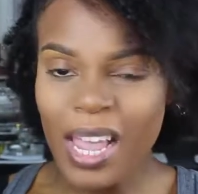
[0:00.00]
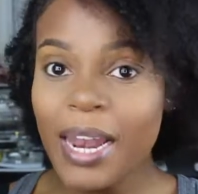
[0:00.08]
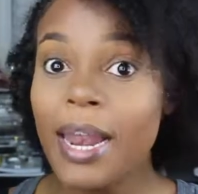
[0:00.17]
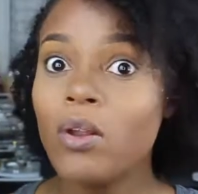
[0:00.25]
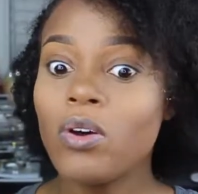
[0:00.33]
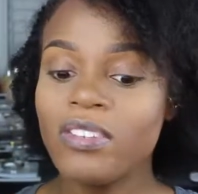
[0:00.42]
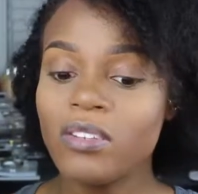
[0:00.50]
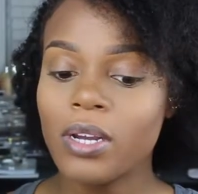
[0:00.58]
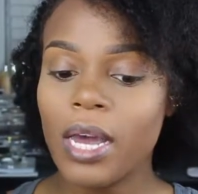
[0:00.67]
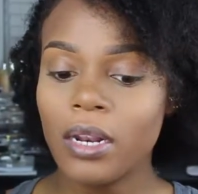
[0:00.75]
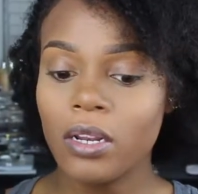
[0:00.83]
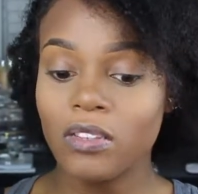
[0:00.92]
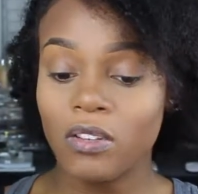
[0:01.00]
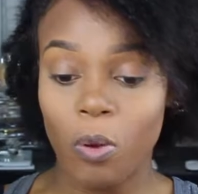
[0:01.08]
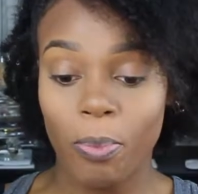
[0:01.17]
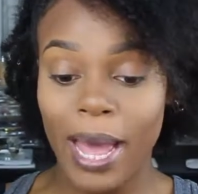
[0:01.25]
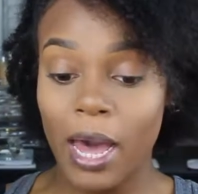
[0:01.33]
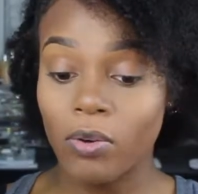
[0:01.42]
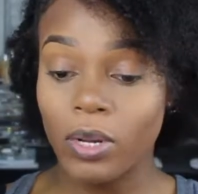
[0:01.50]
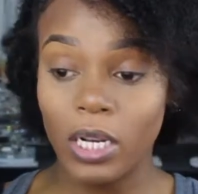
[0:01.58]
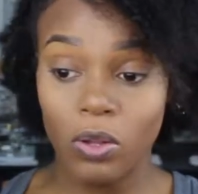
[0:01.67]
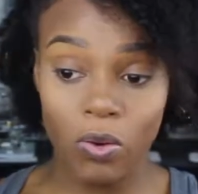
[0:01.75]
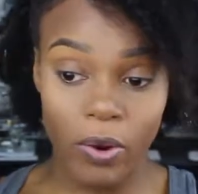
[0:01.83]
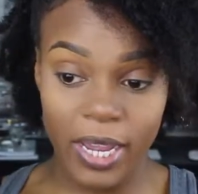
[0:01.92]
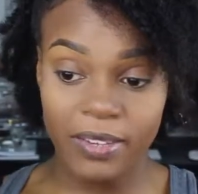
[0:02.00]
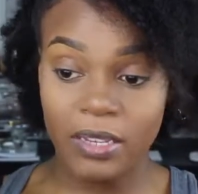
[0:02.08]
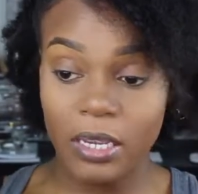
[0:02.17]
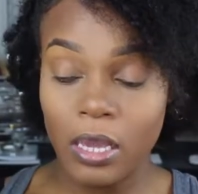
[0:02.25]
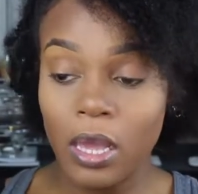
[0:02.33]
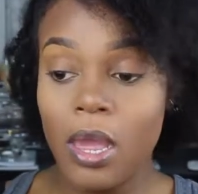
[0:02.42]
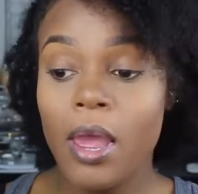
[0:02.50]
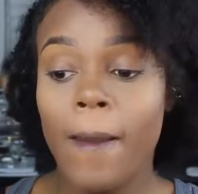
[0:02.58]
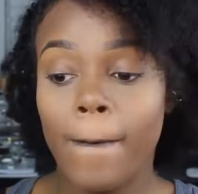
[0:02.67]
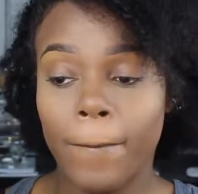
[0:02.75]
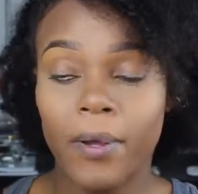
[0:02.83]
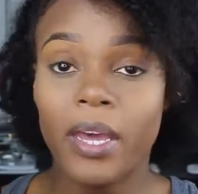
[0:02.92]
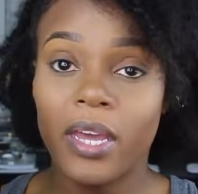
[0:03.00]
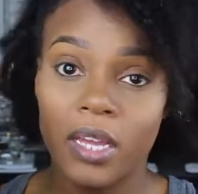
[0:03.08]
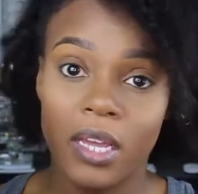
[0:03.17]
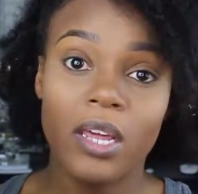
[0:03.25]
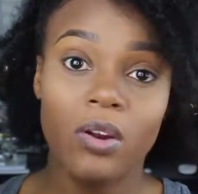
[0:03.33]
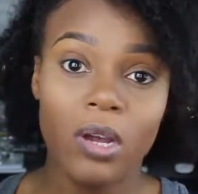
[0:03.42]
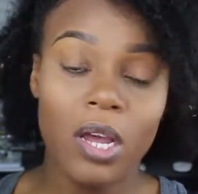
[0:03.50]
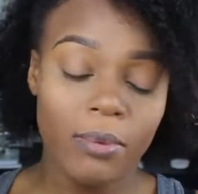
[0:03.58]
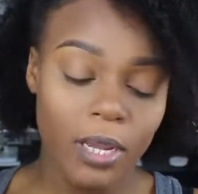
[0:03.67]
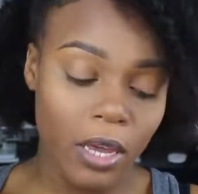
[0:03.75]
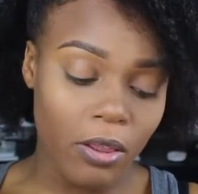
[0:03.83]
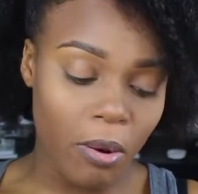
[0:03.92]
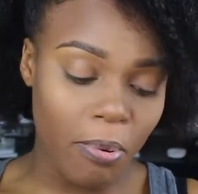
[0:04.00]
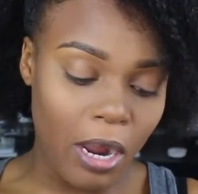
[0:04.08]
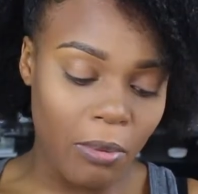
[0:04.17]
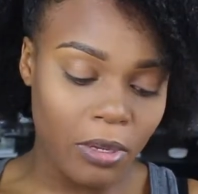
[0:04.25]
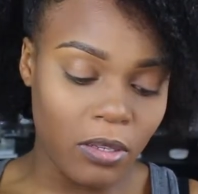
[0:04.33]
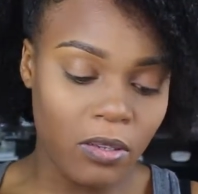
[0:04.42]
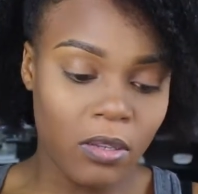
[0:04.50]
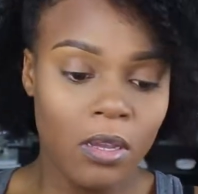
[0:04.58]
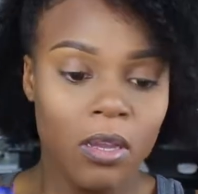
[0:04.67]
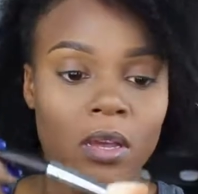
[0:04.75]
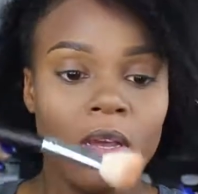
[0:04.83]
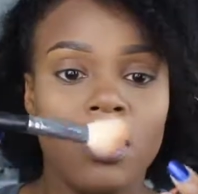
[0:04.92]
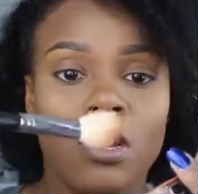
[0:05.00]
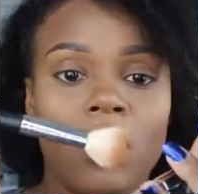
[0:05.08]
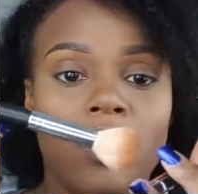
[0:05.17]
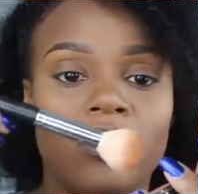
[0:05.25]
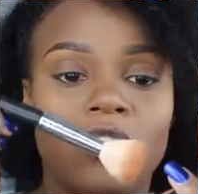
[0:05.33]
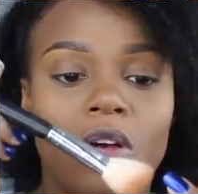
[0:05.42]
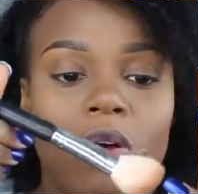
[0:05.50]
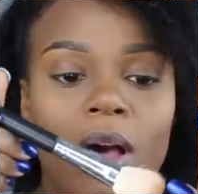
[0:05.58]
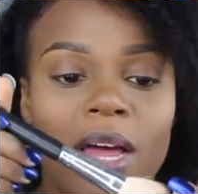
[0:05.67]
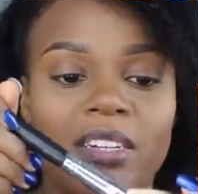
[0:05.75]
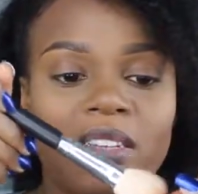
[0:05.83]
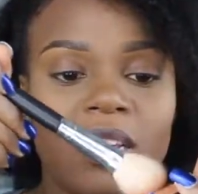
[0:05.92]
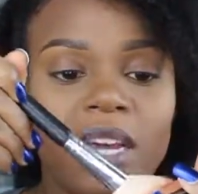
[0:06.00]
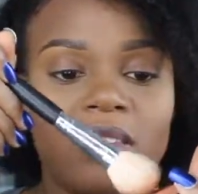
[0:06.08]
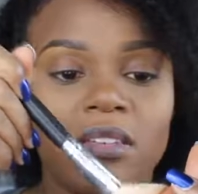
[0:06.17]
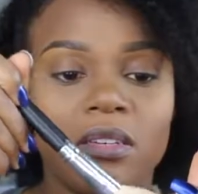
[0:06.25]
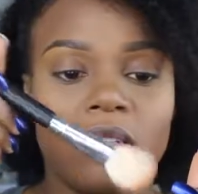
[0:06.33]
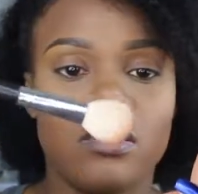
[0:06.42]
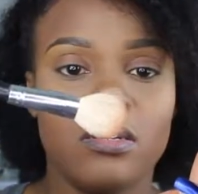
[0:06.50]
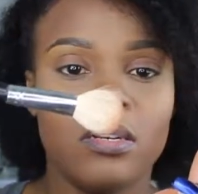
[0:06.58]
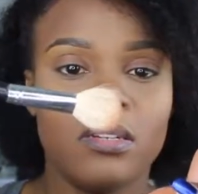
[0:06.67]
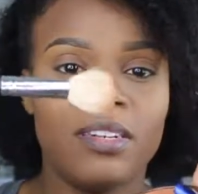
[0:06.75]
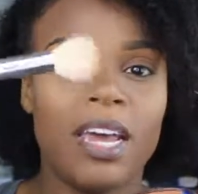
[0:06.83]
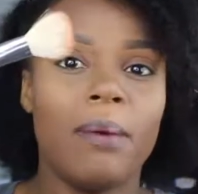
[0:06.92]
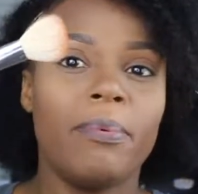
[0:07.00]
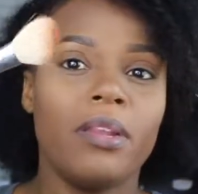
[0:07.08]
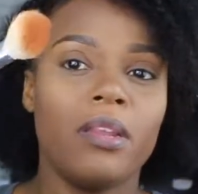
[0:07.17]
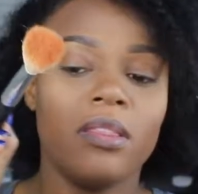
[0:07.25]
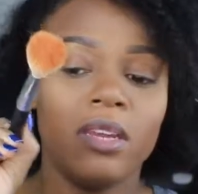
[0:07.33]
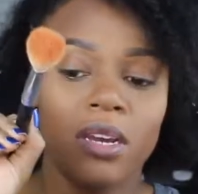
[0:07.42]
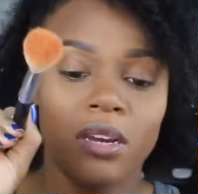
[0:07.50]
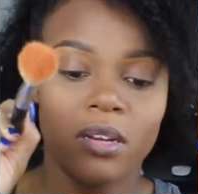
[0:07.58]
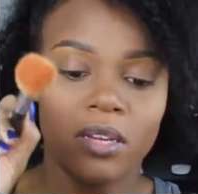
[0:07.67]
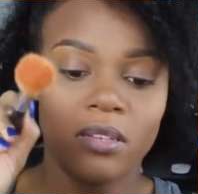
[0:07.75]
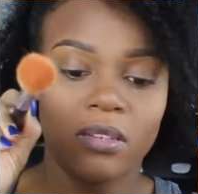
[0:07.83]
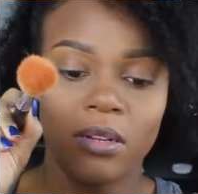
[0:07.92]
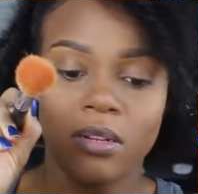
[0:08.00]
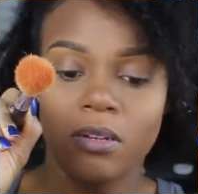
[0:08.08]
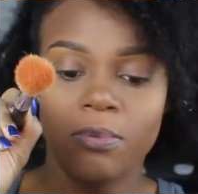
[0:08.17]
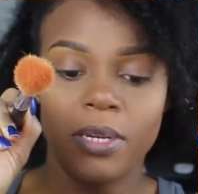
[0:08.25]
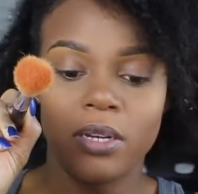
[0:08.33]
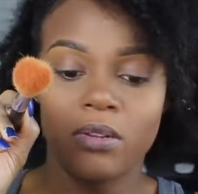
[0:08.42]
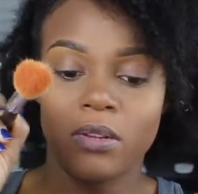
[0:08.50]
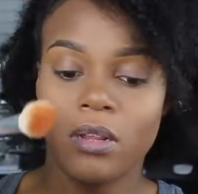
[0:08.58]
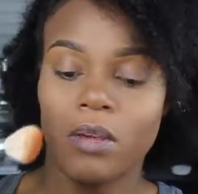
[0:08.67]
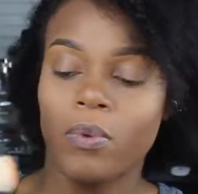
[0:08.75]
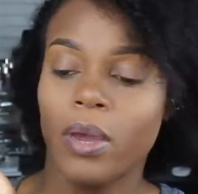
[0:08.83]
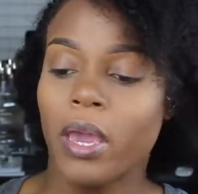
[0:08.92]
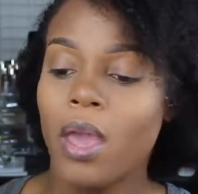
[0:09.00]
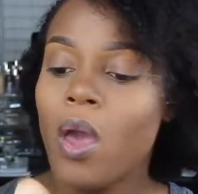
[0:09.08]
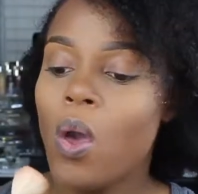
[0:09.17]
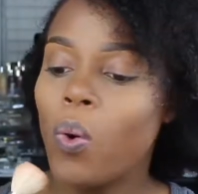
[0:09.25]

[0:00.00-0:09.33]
And I know it still kind of looks a little powdery, a little crazy, but it'll come together, I promise. So I just like to dab it in there because a little bit goes a long way.